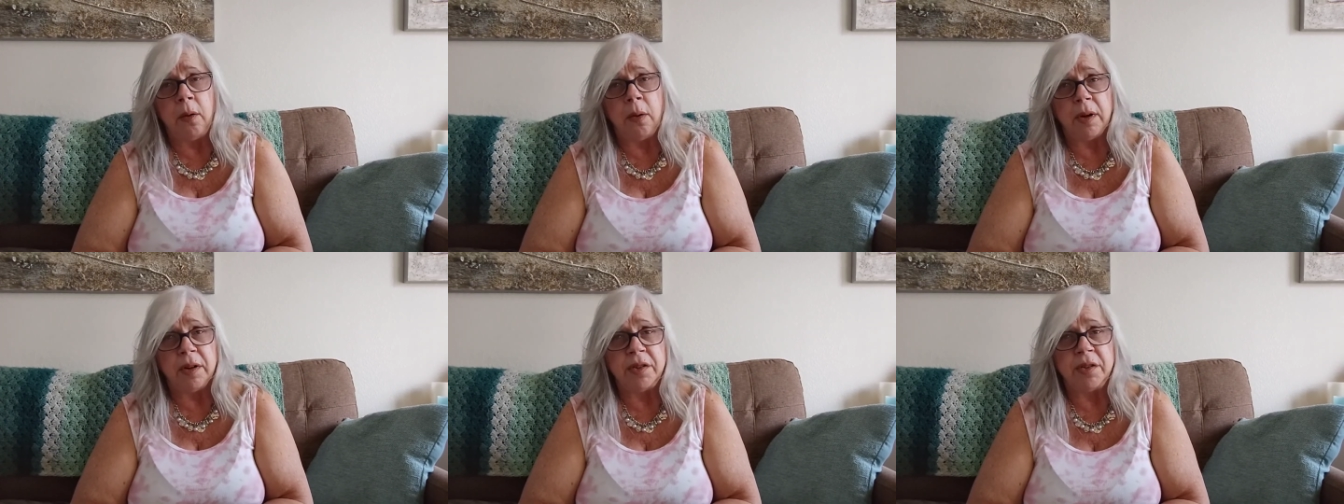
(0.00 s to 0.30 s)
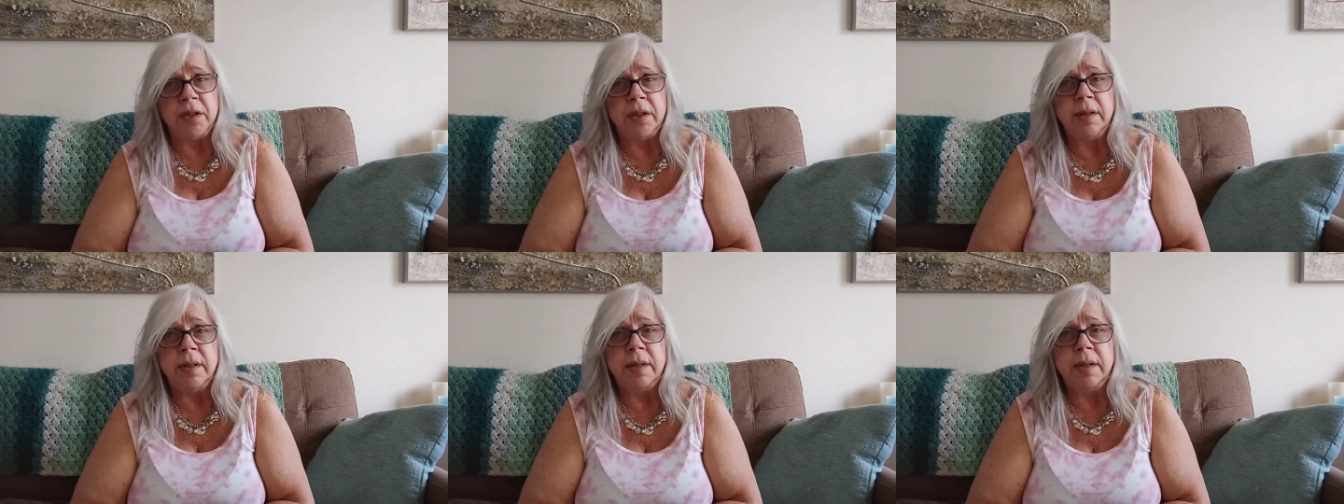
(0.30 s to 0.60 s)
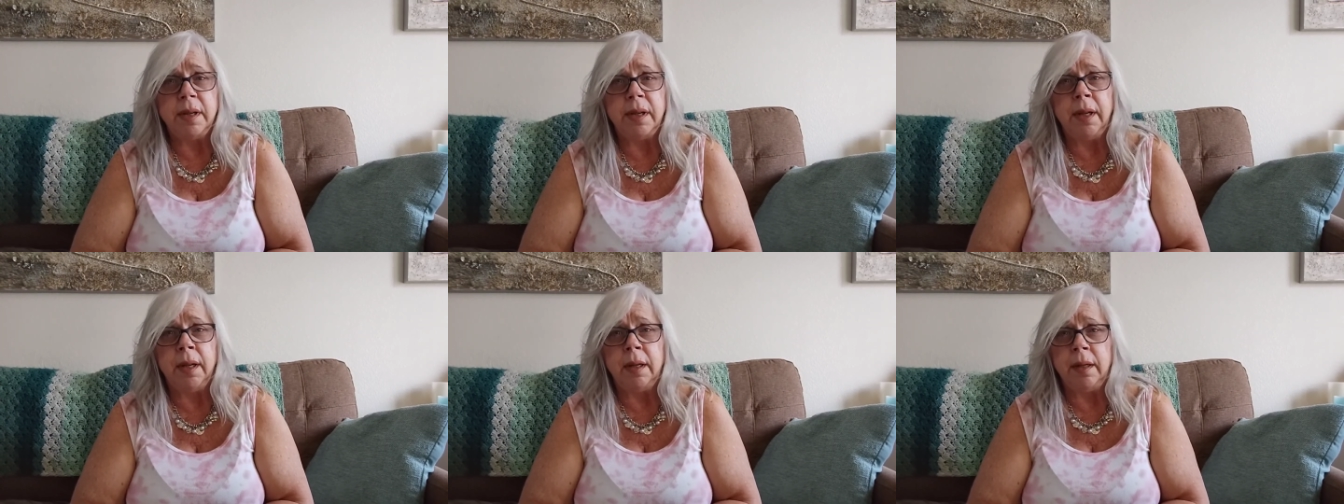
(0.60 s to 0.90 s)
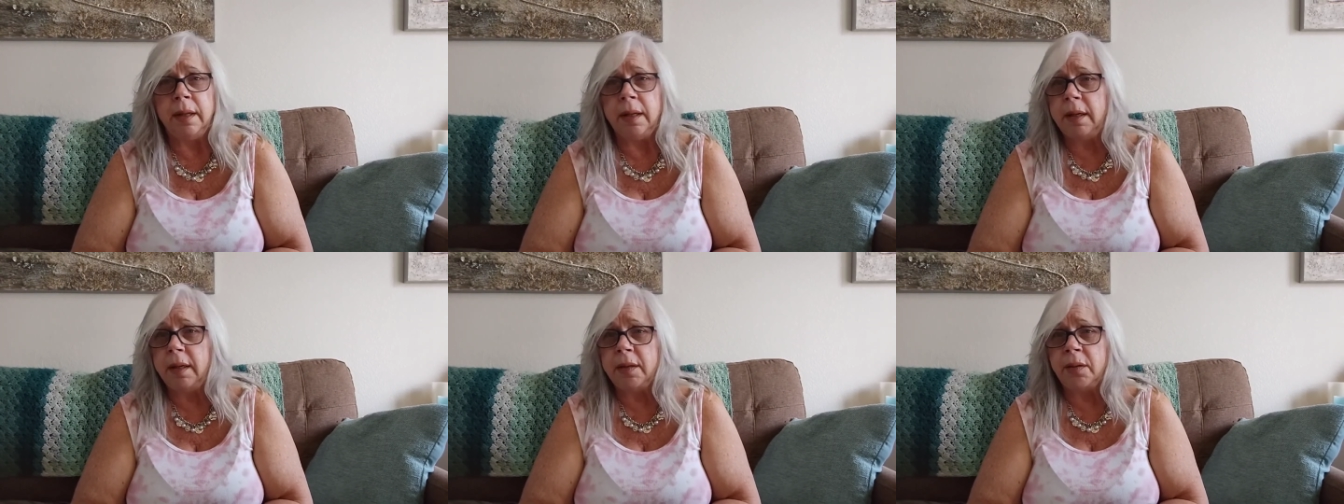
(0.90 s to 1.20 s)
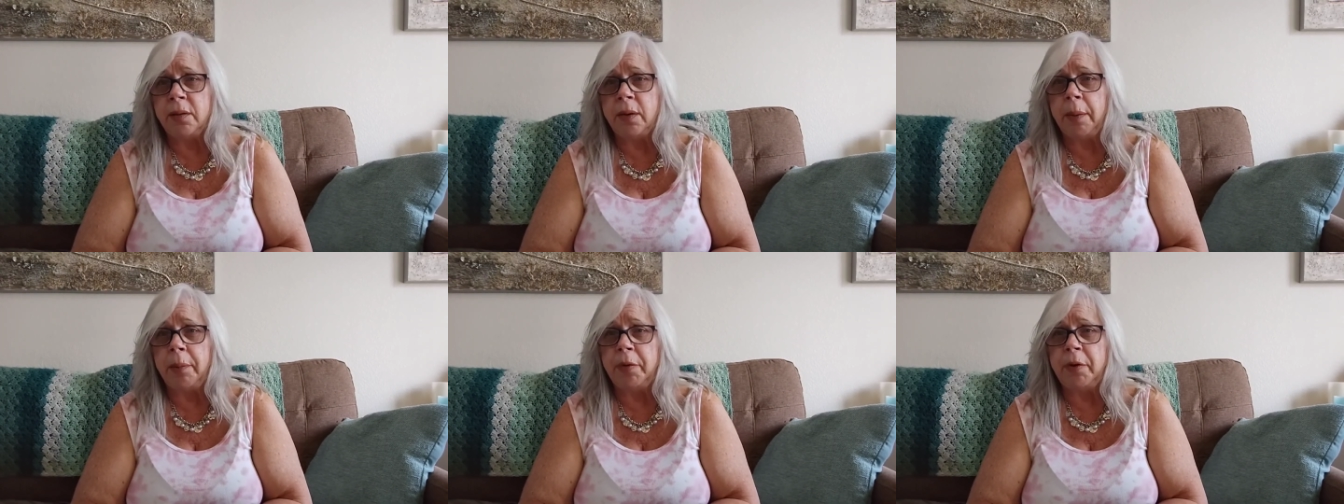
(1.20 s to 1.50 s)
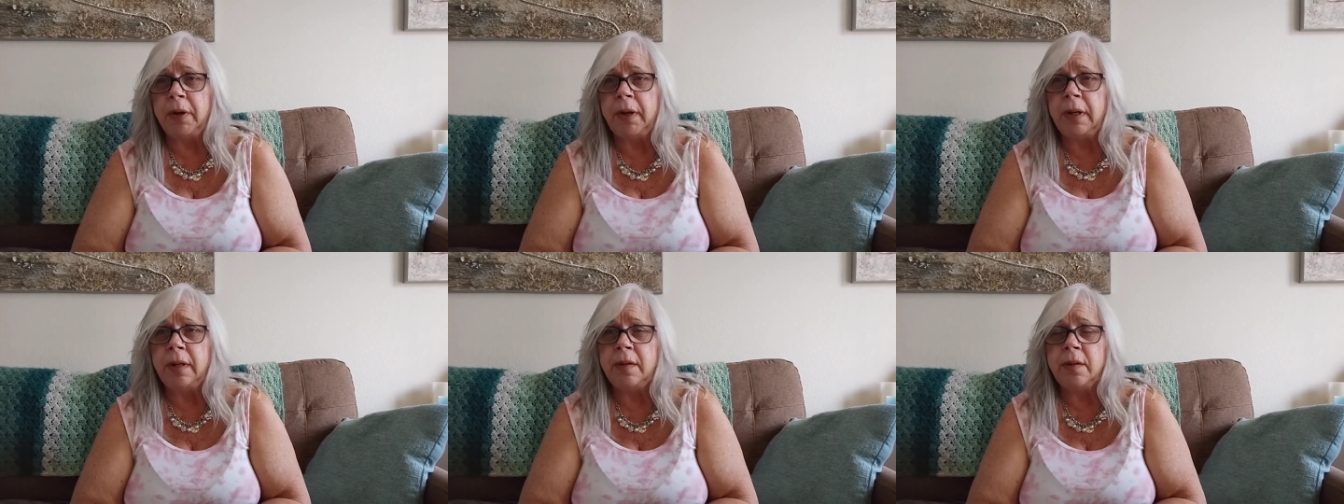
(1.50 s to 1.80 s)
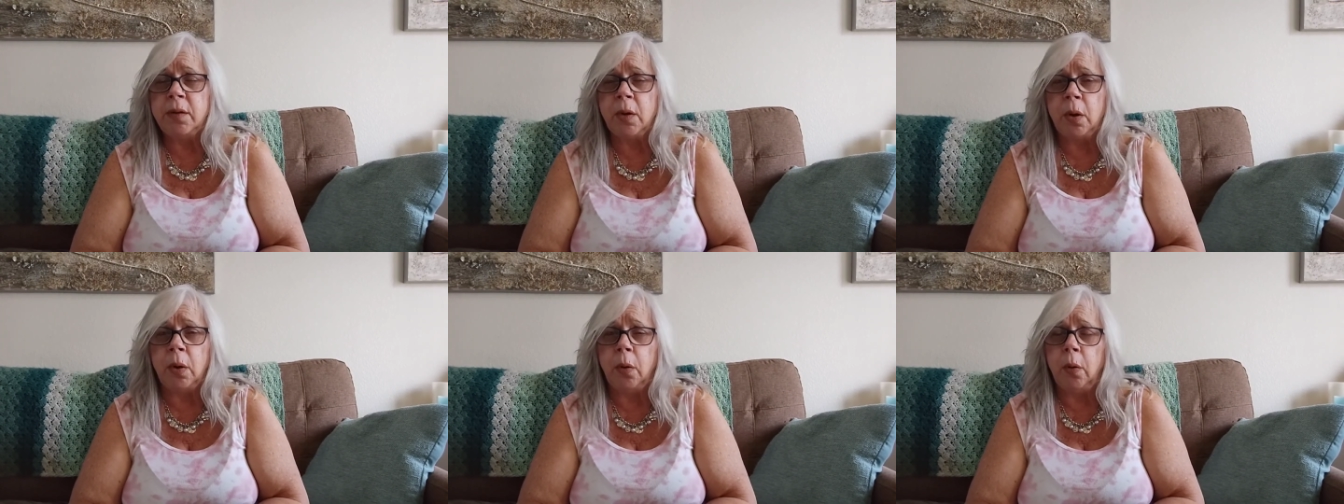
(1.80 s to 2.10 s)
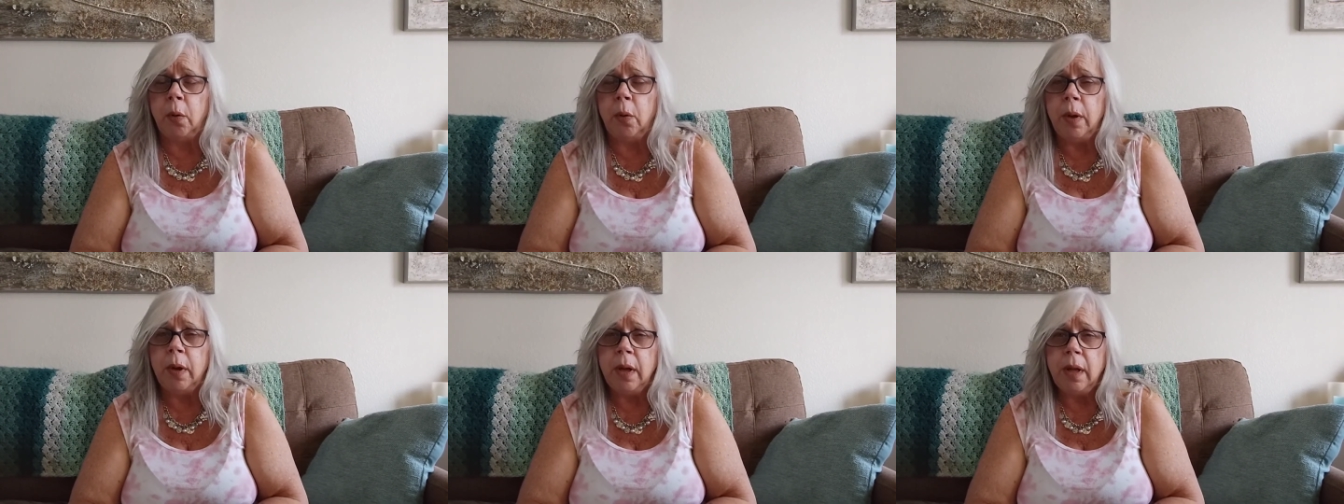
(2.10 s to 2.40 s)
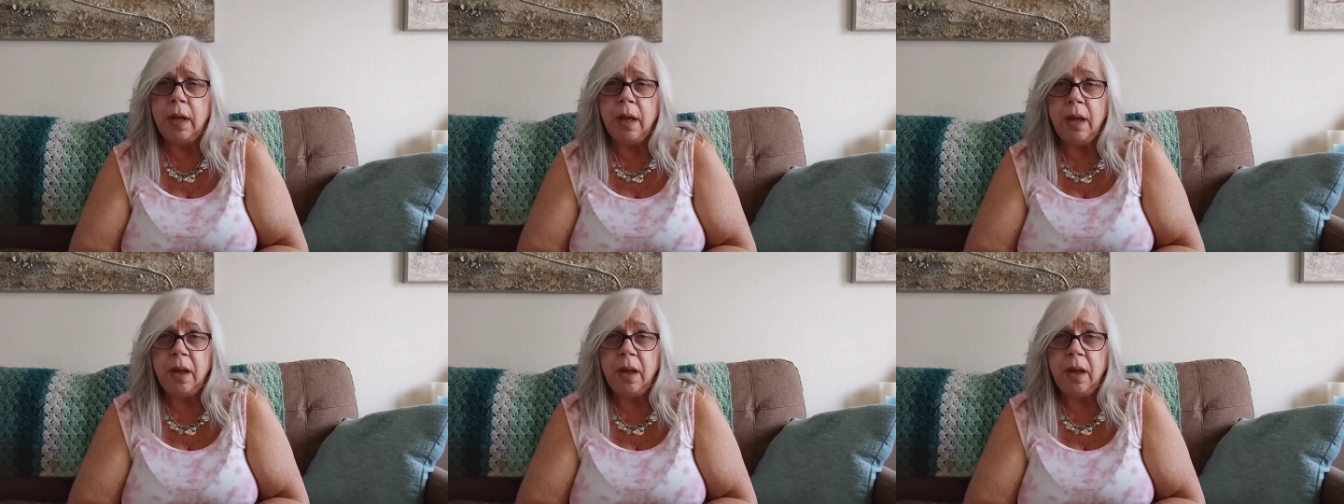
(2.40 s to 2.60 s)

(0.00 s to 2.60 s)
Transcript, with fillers: questions in the description, so